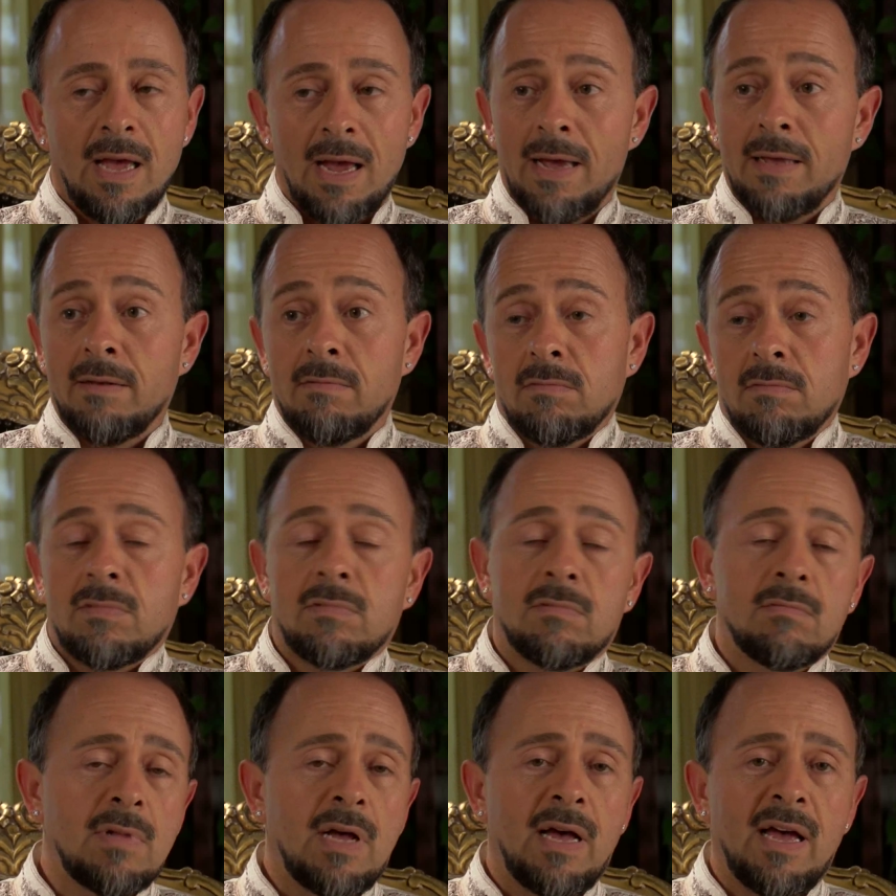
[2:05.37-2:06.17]
And
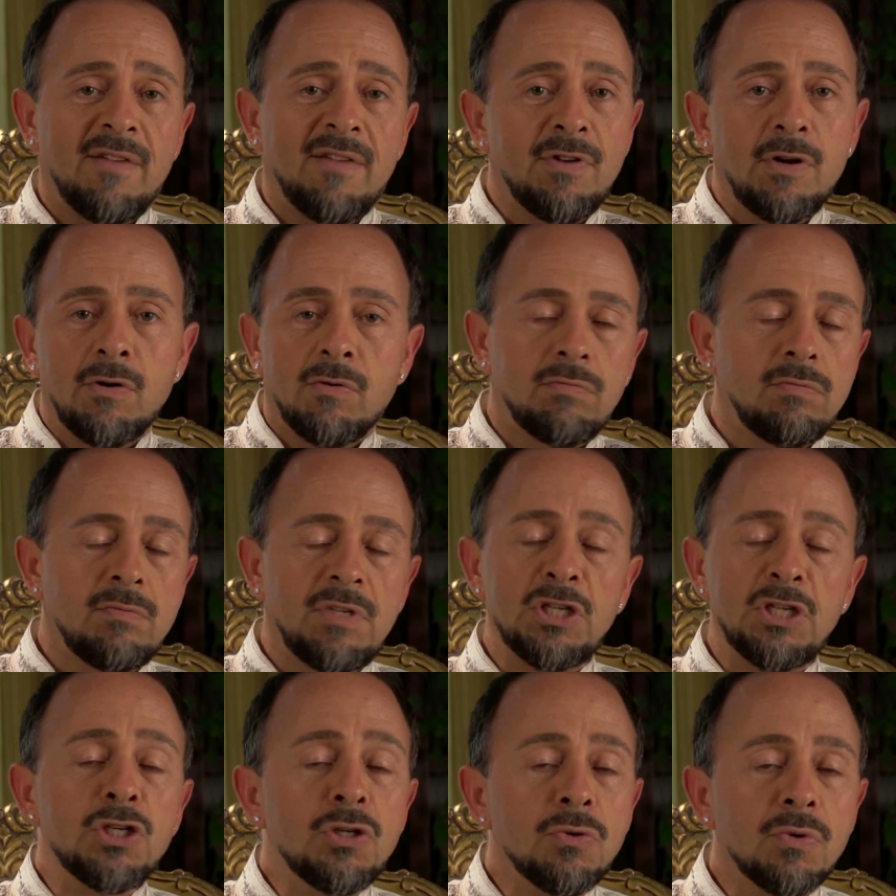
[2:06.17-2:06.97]
I have no
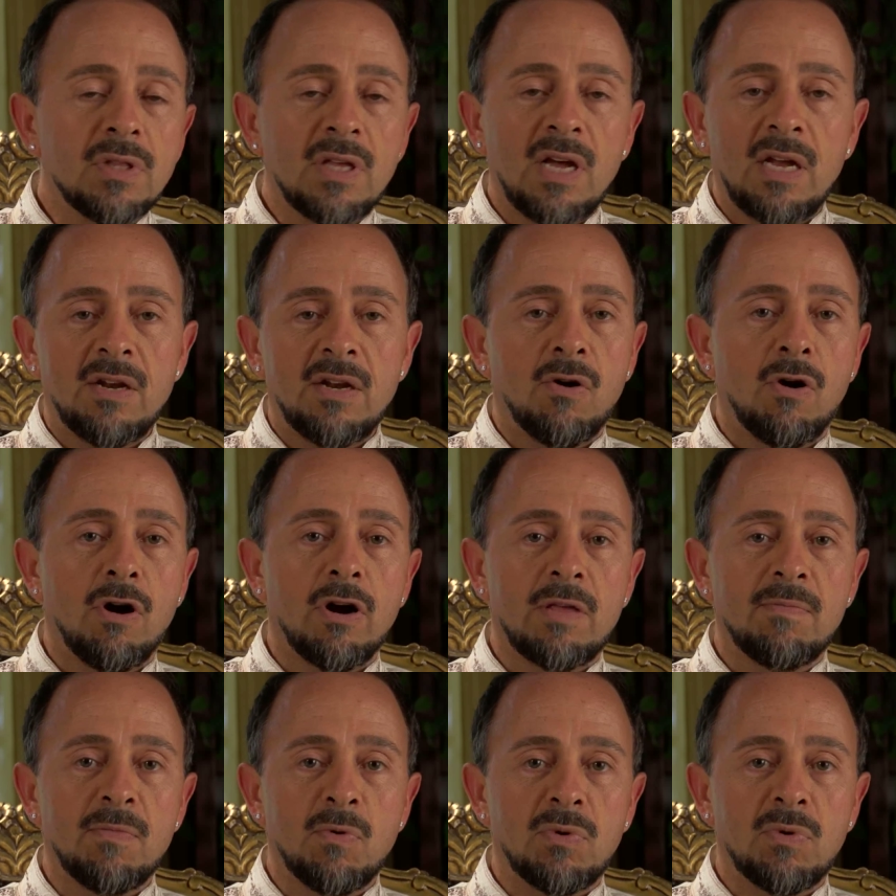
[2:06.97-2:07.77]
issue with that, no
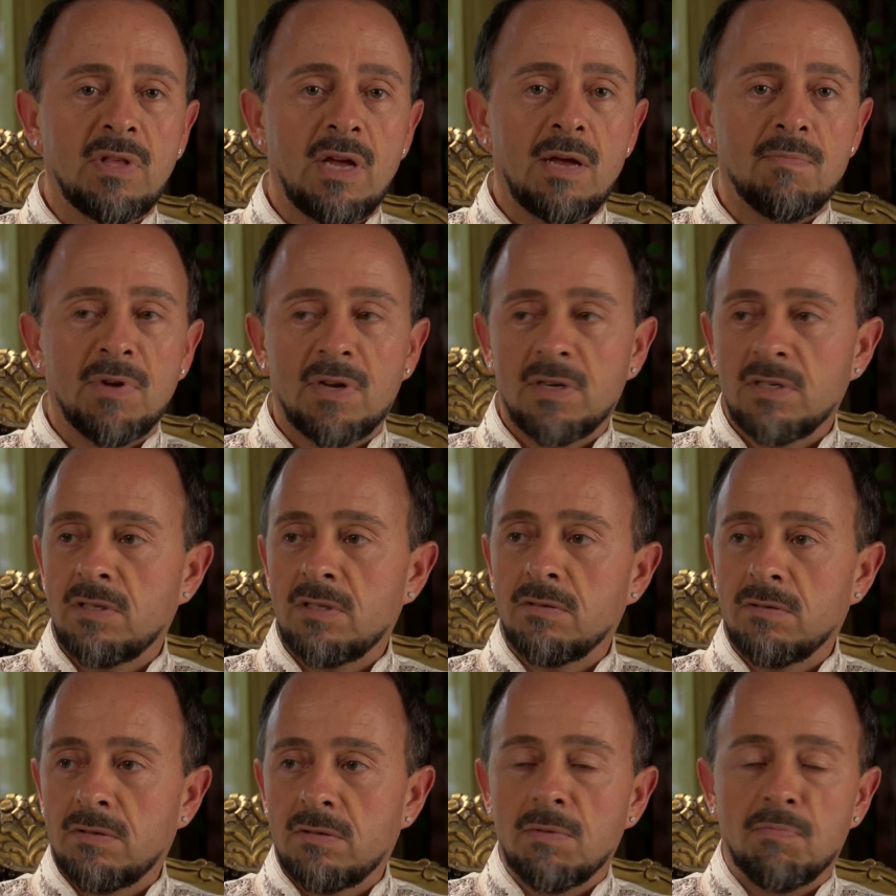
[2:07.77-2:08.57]
argument with that, because
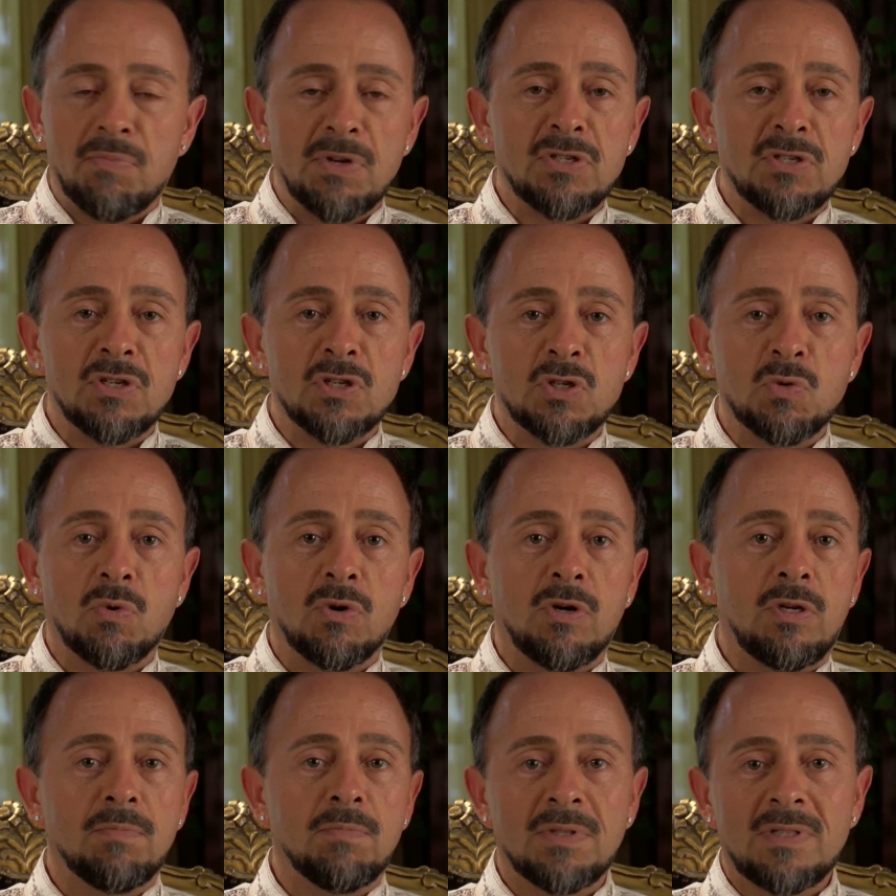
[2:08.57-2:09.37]
there's the business world.